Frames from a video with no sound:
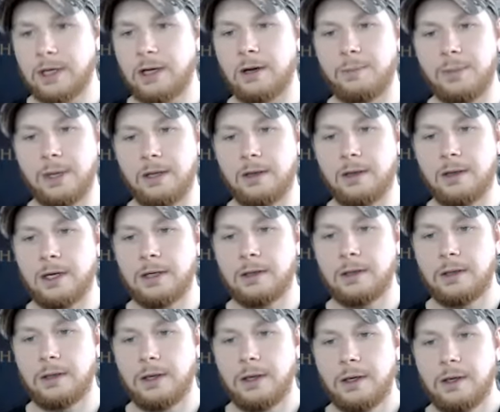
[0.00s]
going to be there,
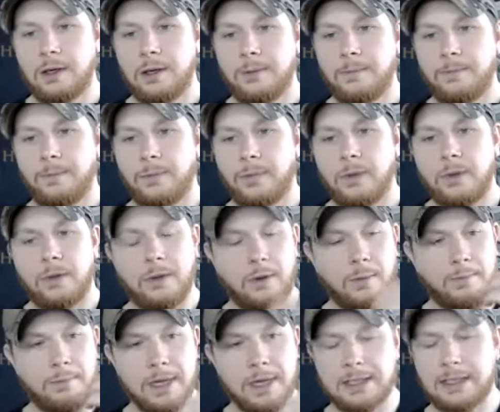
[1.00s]

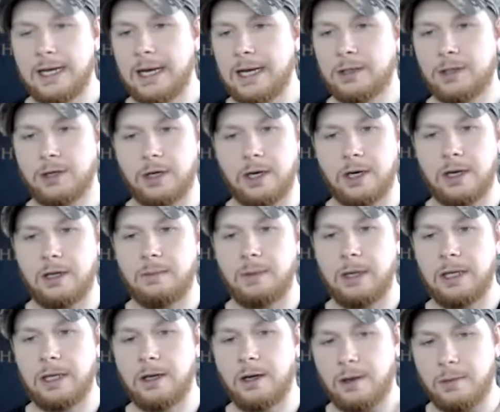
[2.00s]
the mistakes are going to
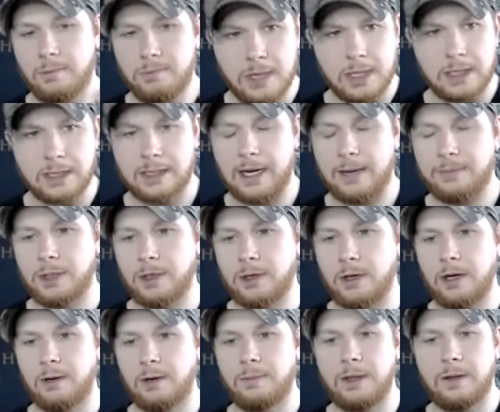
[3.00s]
be there, the missteps are
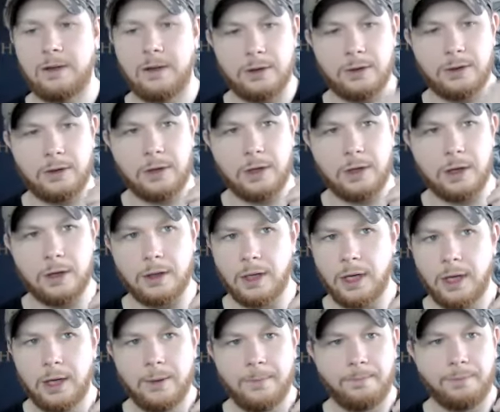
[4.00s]
going to be there, the
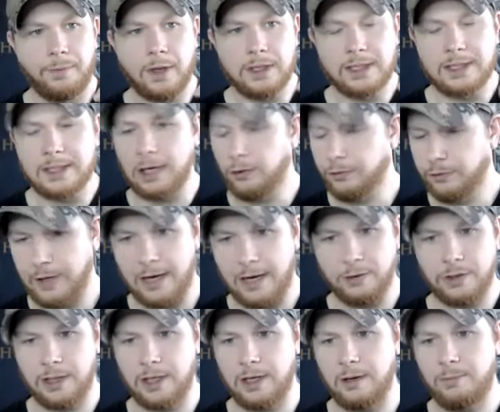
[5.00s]
the self
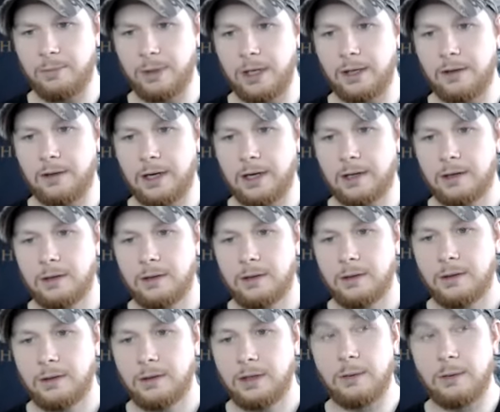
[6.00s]
doubt's going to be there,
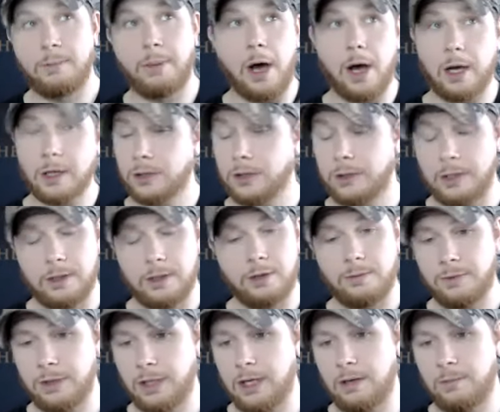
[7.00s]
the imposter
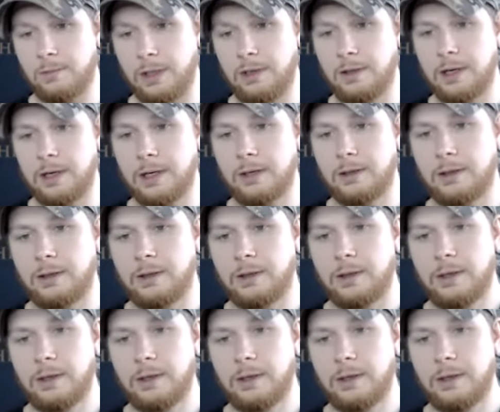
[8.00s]
syndrome is going to be there.